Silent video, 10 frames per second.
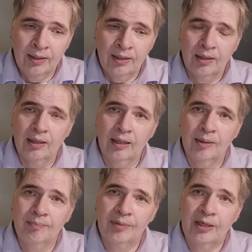
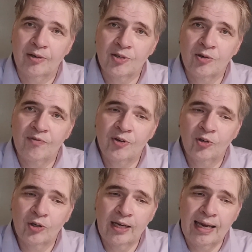So if you're
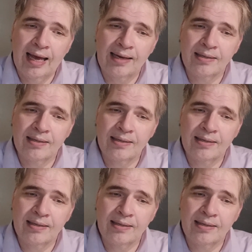looking at